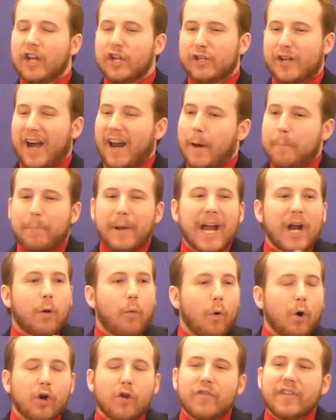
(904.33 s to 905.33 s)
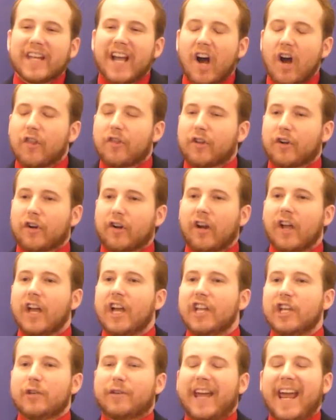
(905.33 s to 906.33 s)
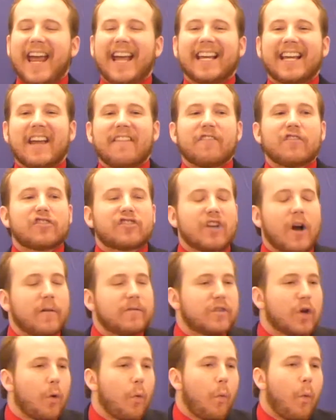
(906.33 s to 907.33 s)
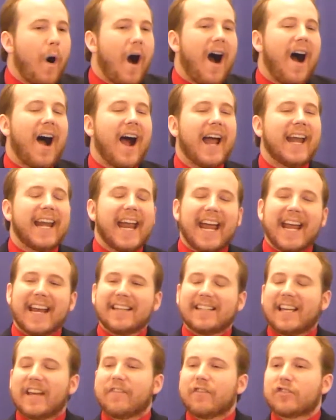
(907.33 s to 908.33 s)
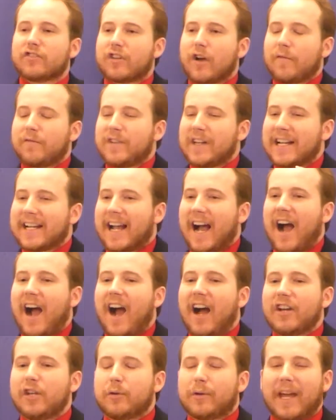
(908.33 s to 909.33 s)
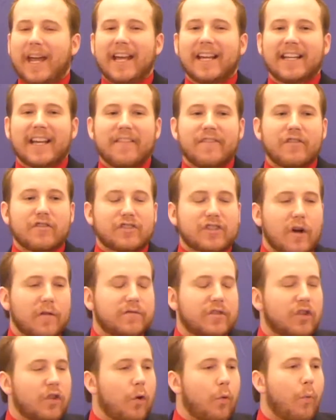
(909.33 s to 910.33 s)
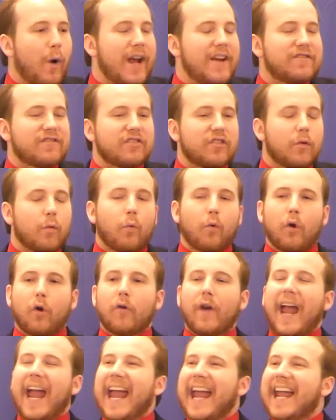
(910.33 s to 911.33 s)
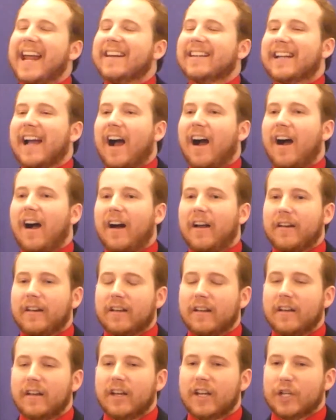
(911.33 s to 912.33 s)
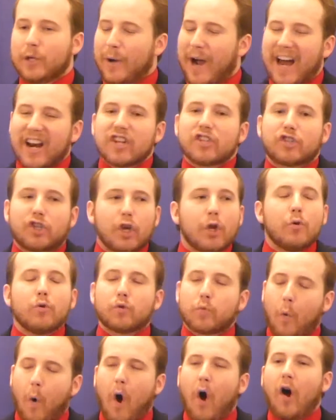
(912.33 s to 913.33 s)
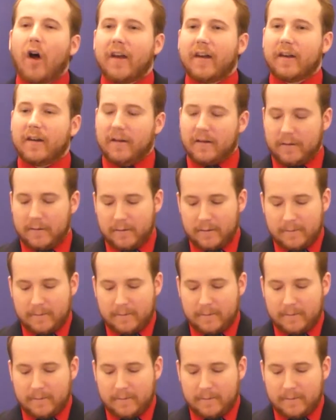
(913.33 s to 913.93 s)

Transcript: You got to pick one or the other. You can't give yourself the wine and give yourself to God. You can't give yourself to the ways of the world and God. You got to choose one.